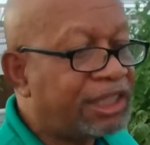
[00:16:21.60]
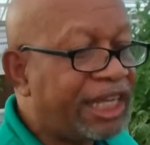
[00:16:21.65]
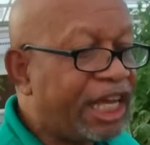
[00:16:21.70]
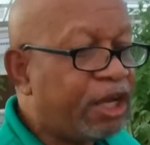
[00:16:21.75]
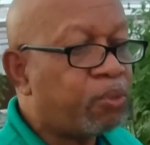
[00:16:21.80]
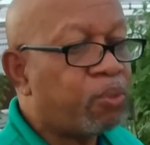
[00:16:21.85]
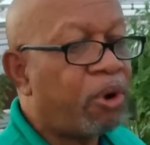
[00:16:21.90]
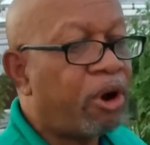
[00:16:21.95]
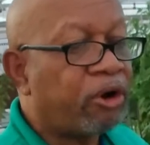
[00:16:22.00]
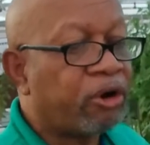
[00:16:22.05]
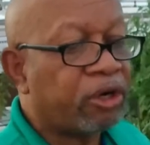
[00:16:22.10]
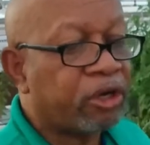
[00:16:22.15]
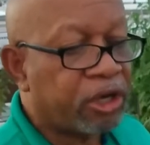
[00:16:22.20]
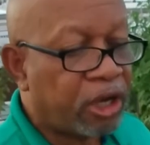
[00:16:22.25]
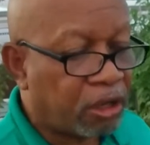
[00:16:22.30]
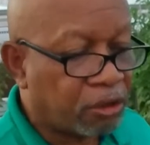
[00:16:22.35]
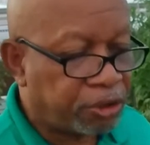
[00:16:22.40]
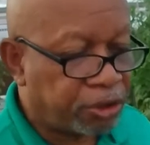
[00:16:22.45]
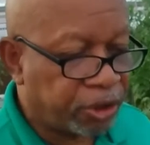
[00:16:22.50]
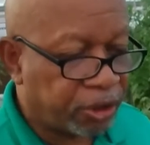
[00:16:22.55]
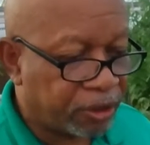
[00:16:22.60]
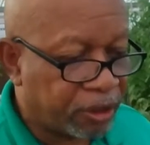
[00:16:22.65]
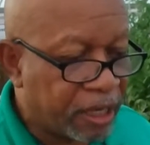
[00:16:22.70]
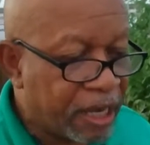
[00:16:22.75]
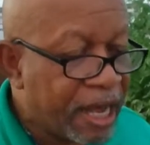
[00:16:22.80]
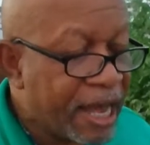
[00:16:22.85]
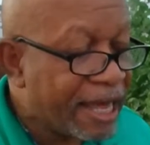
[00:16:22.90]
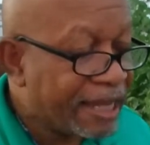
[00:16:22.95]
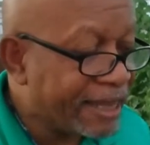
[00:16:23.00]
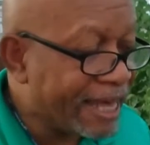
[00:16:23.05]
deep water culture.
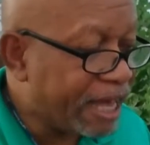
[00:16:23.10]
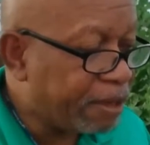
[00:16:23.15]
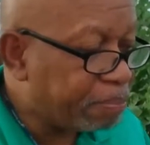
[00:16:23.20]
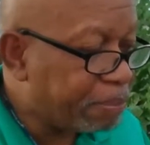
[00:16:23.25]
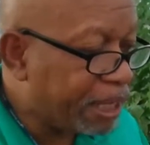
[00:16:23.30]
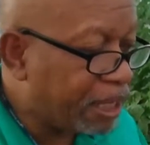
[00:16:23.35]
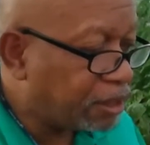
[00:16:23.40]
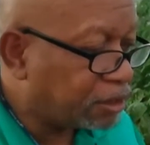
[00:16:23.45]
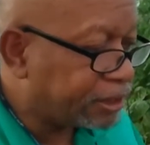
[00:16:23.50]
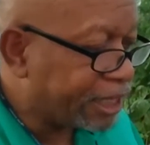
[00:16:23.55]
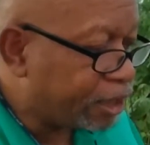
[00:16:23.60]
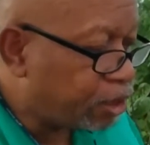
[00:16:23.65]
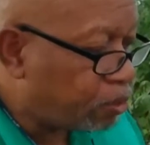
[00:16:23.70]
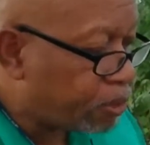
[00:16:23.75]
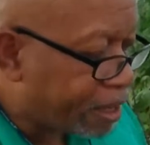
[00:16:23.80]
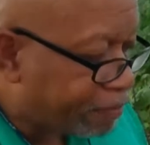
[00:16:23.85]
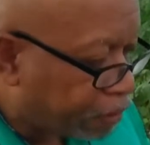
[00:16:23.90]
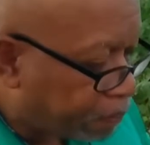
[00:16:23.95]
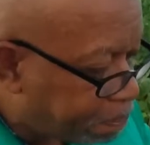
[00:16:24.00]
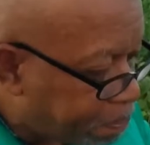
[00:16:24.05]
That means that you have a